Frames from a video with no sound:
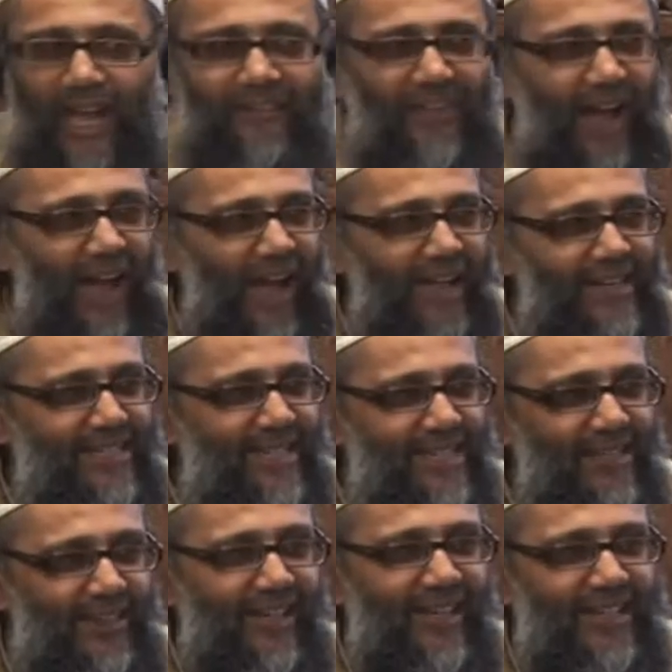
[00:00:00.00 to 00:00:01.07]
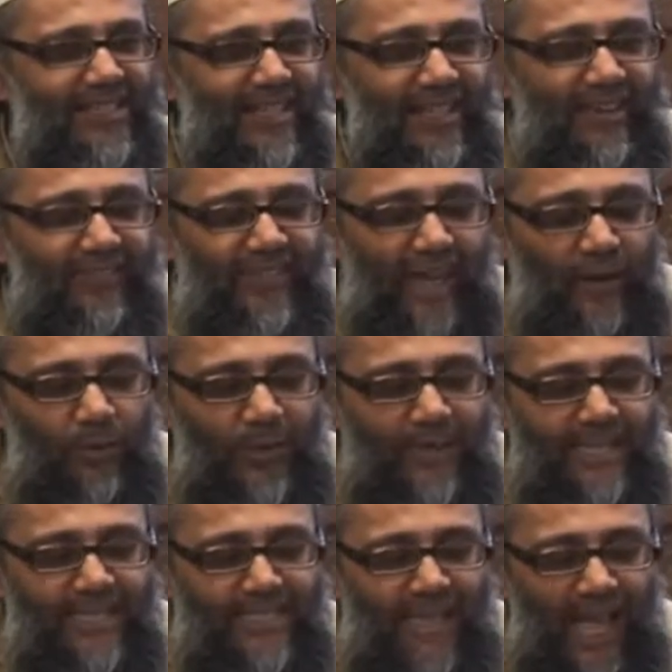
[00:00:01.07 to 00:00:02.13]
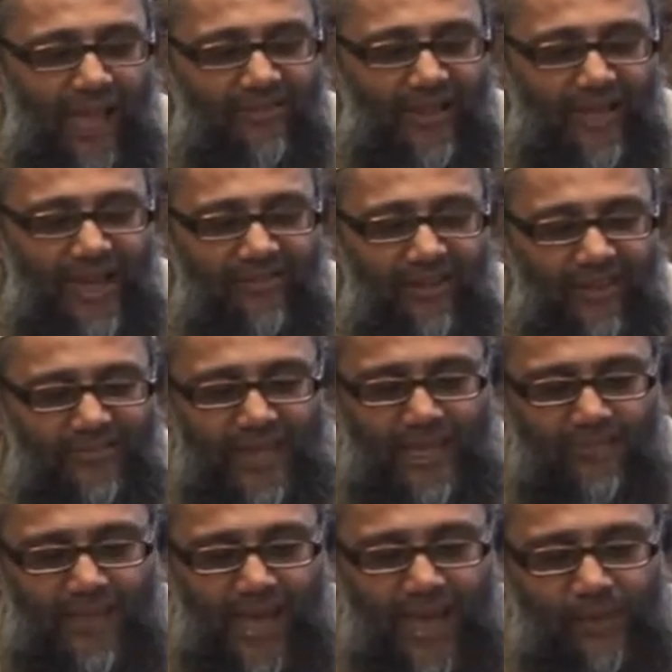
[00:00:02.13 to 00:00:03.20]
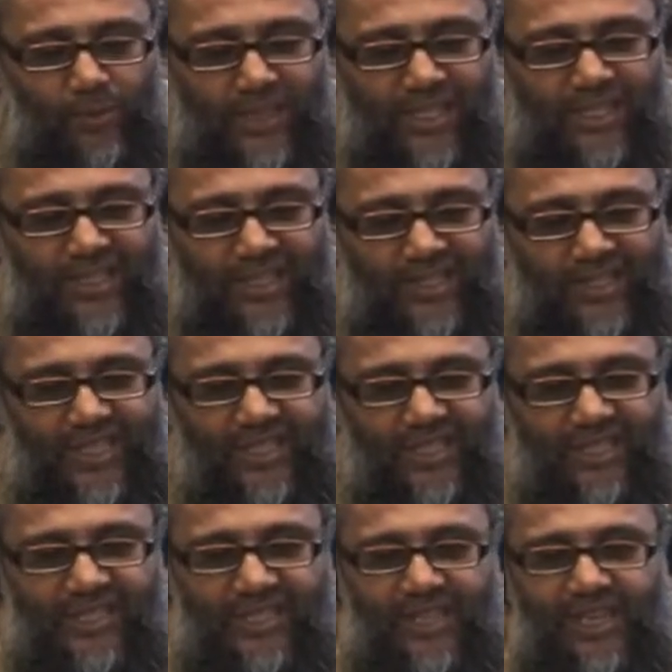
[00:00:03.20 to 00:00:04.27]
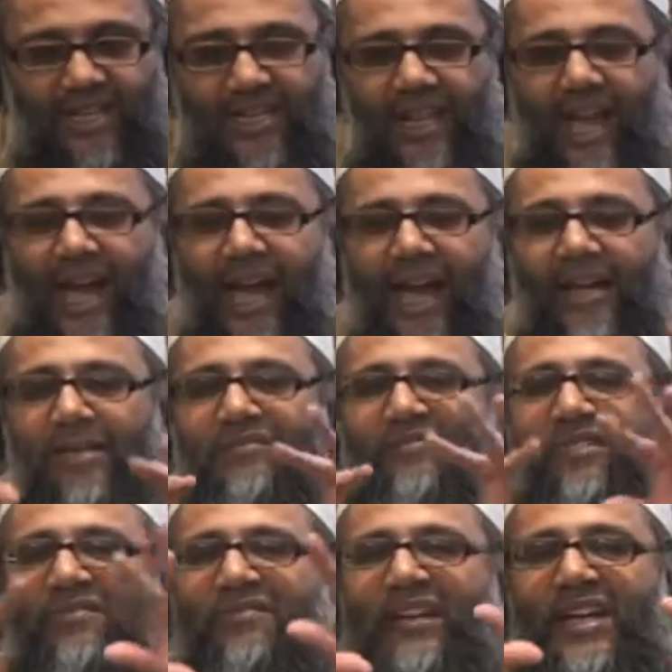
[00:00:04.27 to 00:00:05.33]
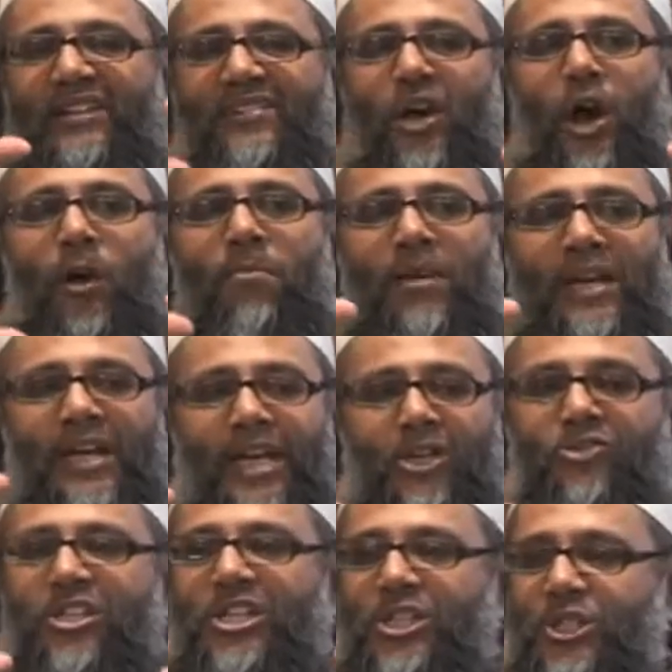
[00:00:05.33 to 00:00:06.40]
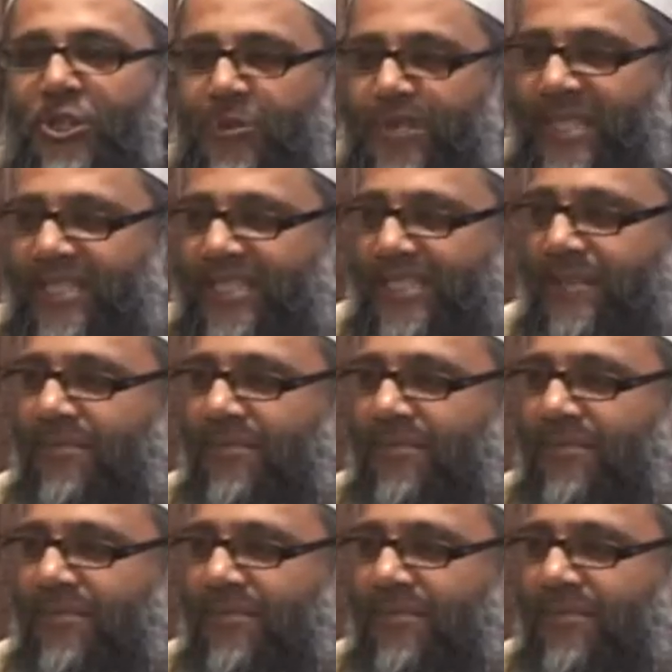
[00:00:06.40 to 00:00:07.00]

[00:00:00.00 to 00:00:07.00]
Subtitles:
And the idea is that we need to have a level of Iman which is consistent and fulfilling the obligatory duties